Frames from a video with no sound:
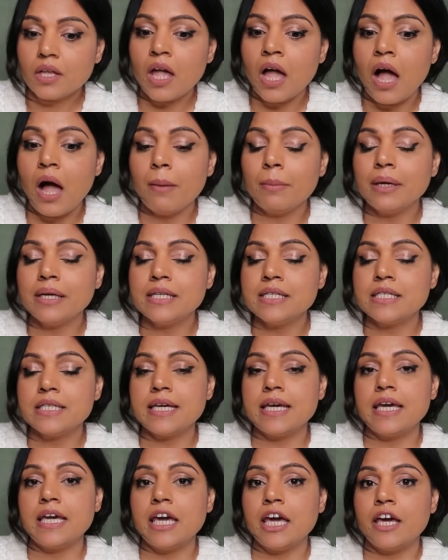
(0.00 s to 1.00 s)
I'm gonna
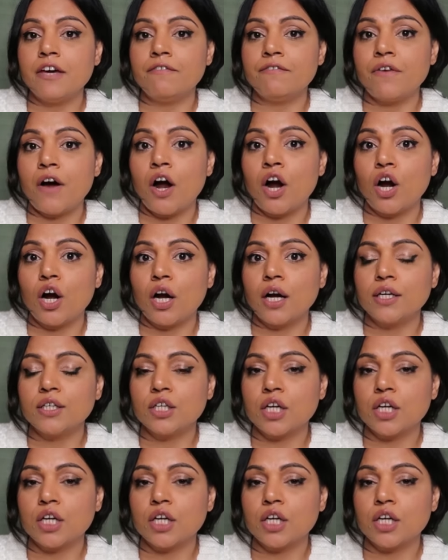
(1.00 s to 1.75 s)
see if our